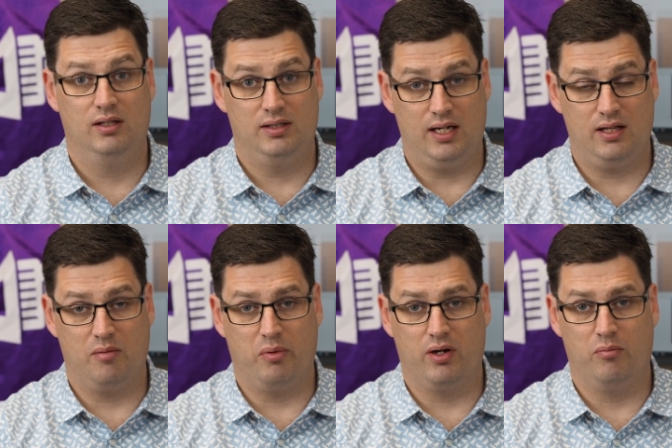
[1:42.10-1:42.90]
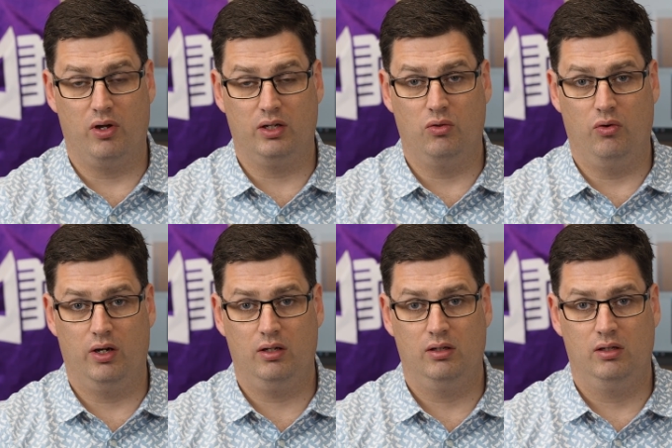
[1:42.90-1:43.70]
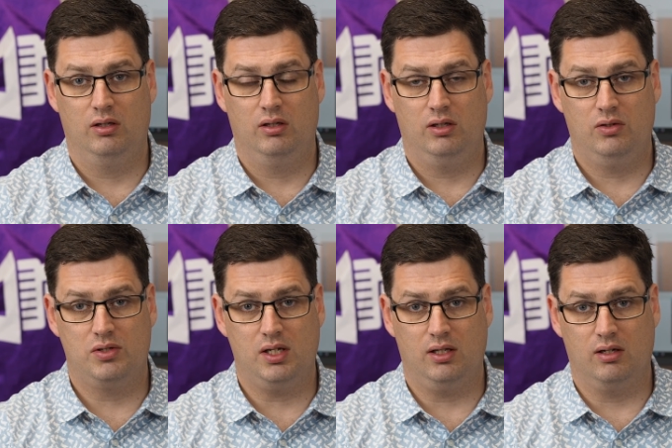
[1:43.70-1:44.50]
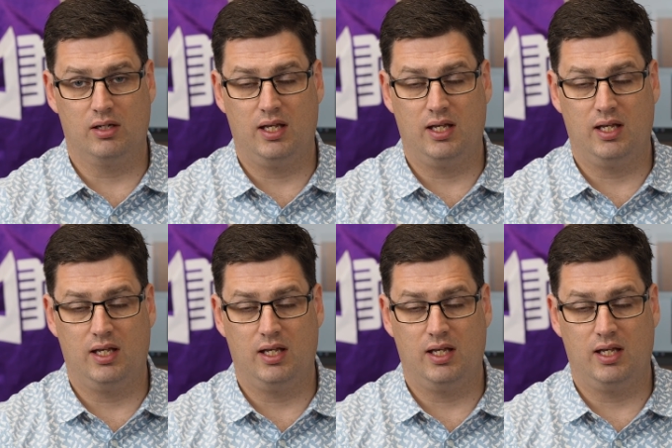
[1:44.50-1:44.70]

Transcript: Down in the bottom right corner, you'll see a little